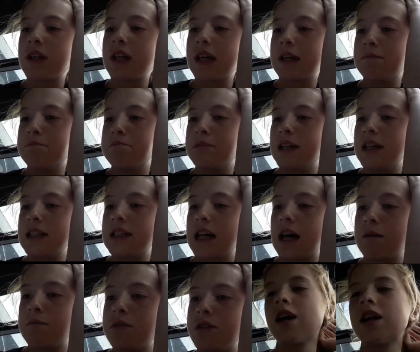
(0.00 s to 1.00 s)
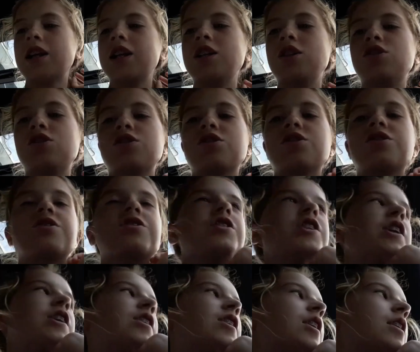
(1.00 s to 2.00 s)
with like a big top and he just
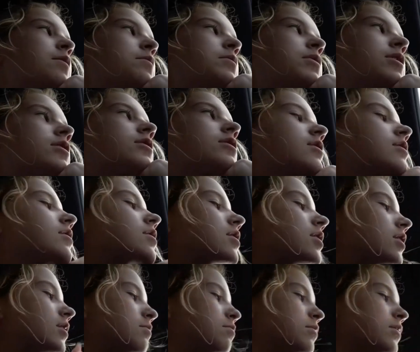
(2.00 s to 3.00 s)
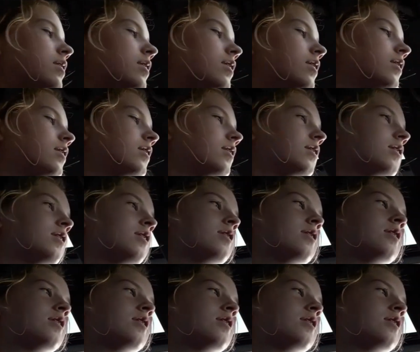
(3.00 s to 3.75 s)
staring at me. Okay, bye.